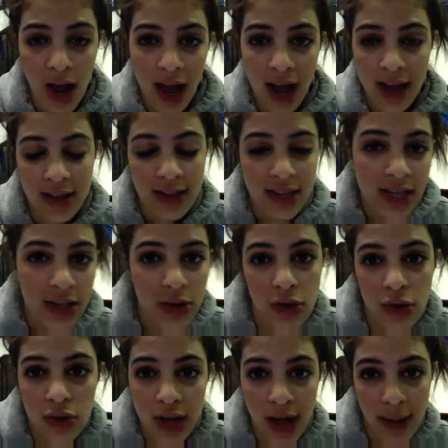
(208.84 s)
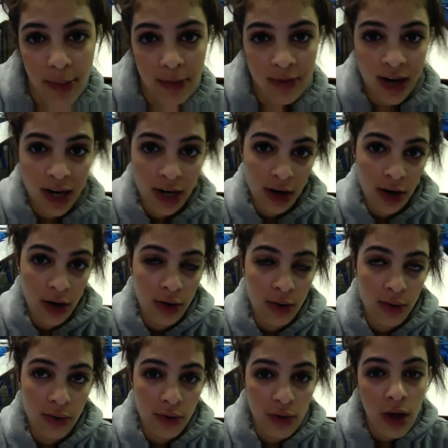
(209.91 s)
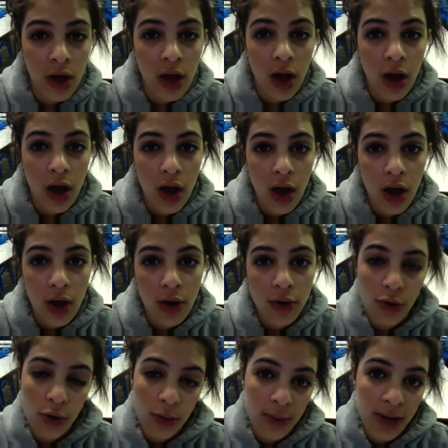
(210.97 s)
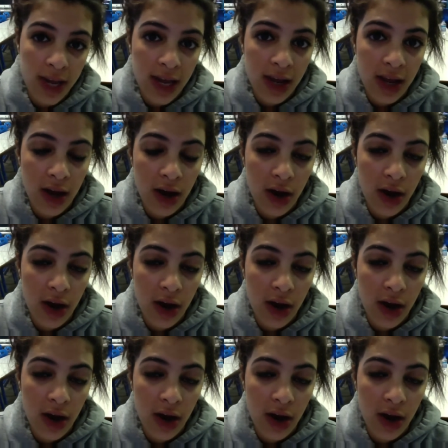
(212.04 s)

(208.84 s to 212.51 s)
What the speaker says: As these two type of radios normally